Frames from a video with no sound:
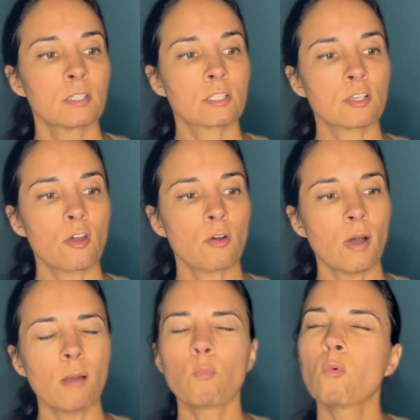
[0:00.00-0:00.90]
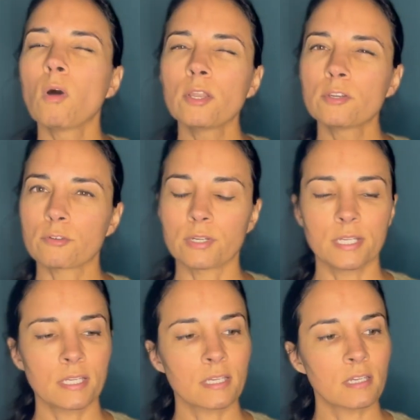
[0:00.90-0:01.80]
So I'm
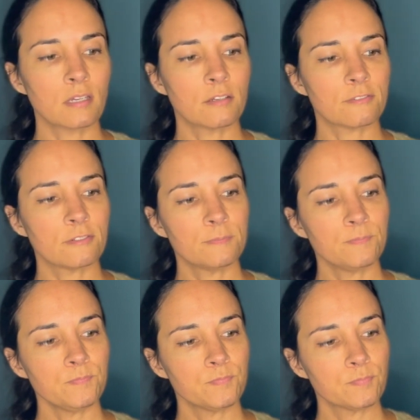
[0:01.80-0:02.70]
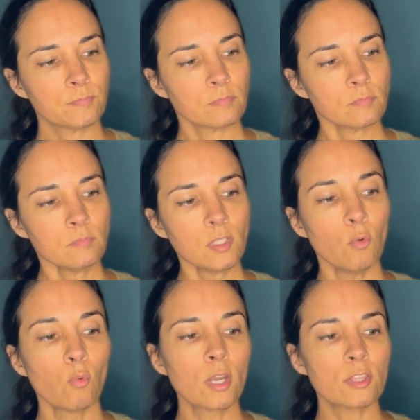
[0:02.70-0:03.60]
wondering if
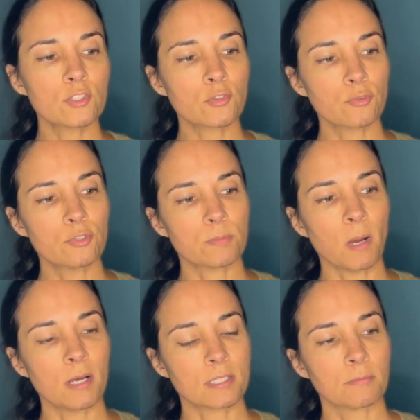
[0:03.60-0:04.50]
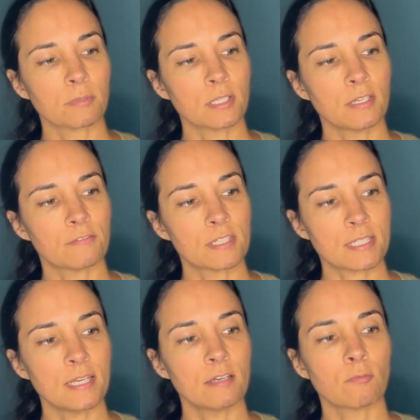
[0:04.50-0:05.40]
one of the screws possibly, if
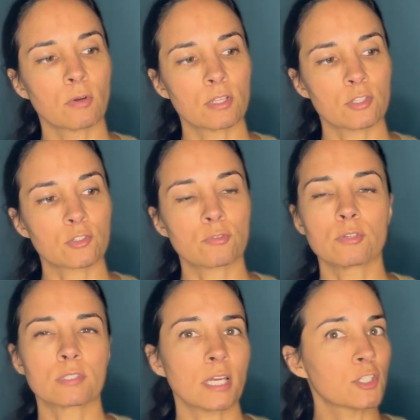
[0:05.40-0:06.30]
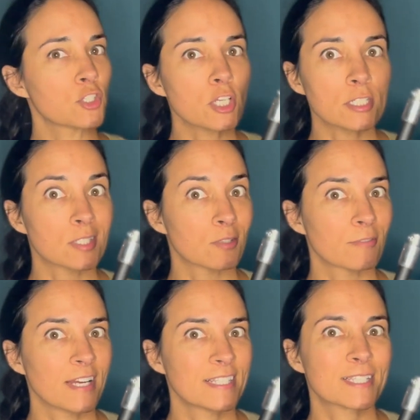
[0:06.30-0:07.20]
this hit one of the screws at just the
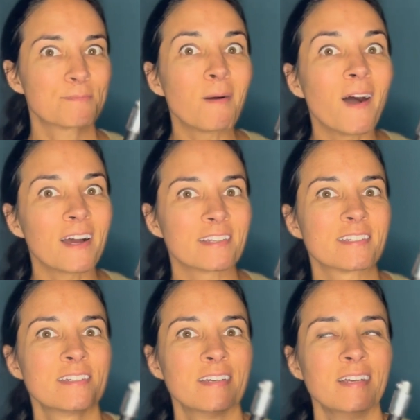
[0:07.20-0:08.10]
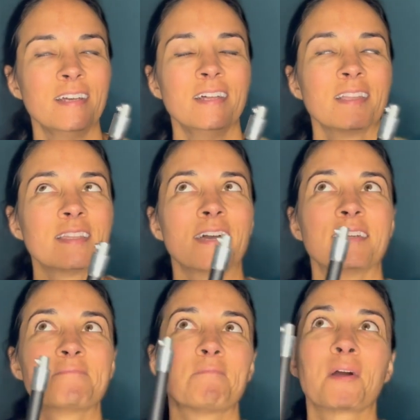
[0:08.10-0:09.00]
right spot,
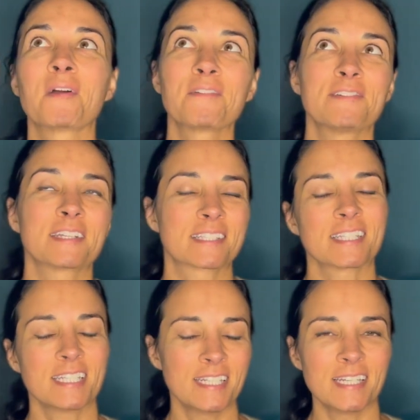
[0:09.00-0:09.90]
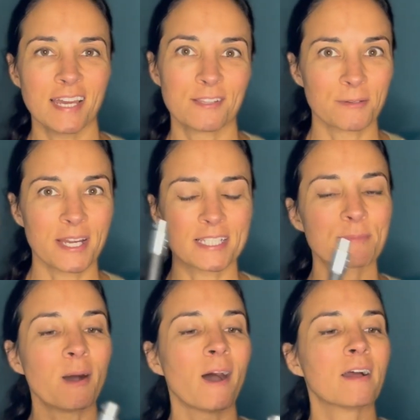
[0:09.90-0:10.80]
like perfectly at the right
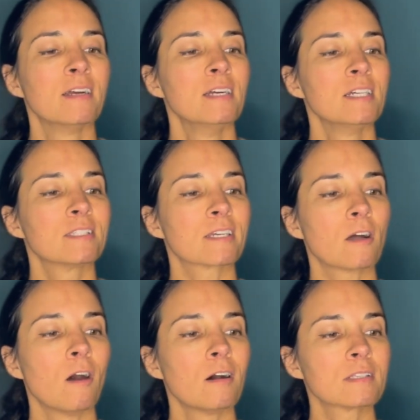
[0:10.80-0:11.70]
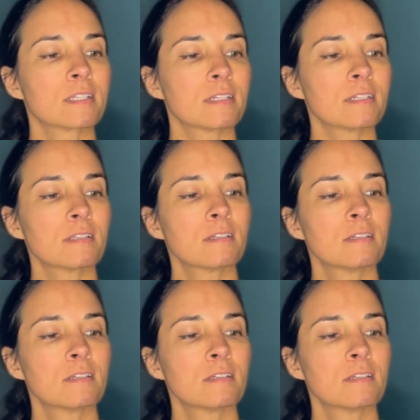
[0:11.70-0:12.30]
spot, to cause it